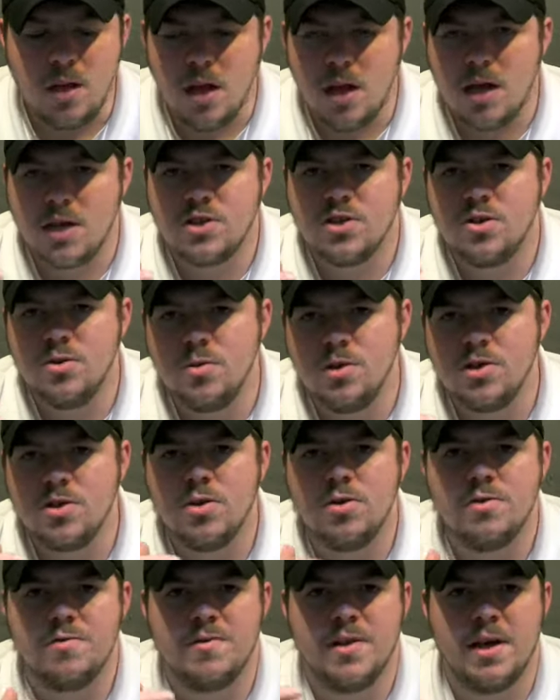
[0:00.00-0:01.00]
As soon as
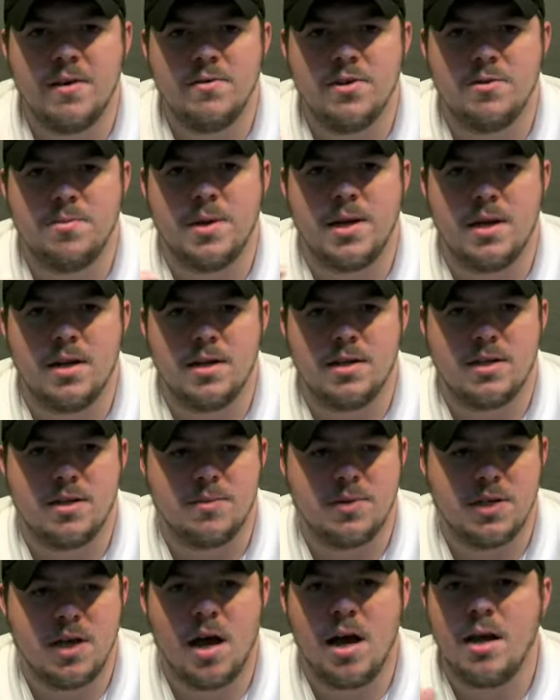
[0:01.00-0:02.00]
those flavors begin to
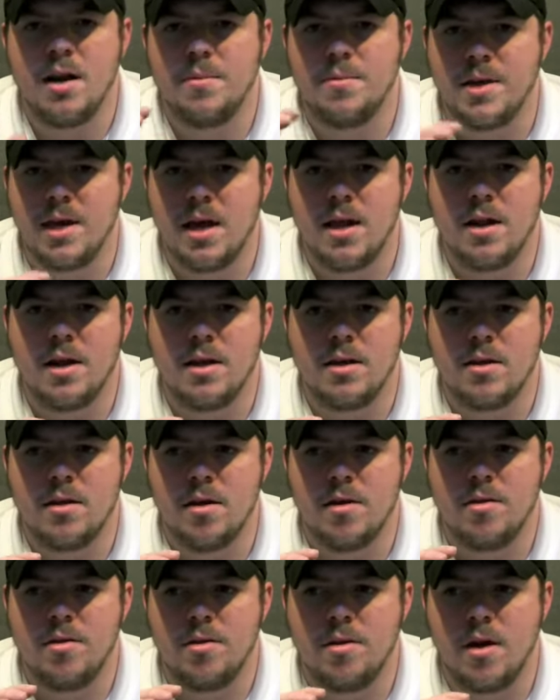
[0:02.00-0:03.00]
subside, I'm getting
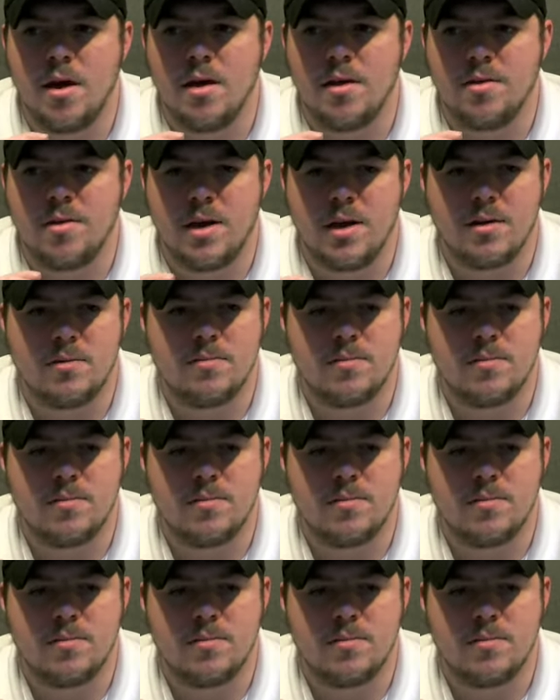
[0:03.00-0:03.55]
that, that